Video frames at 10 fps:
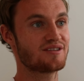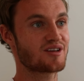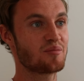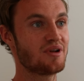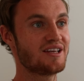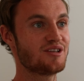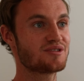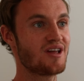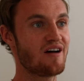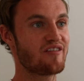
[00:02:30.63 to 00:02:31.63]
it's a complete
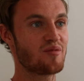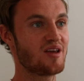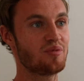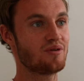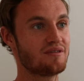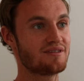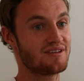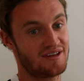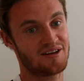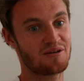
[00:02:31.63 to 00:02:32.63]
new start for me, but
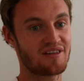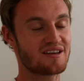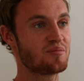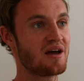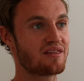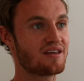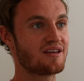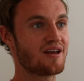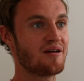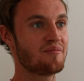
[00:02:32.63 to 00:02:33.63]
I don't think that's a bad
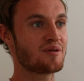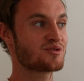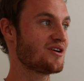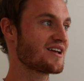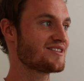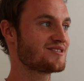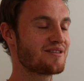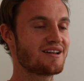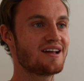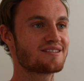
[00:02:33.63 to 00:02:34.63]
thing. I'm sure I'll
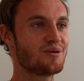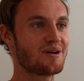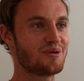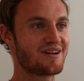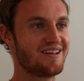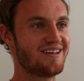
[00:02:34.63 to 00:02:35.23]
get to know the lads quite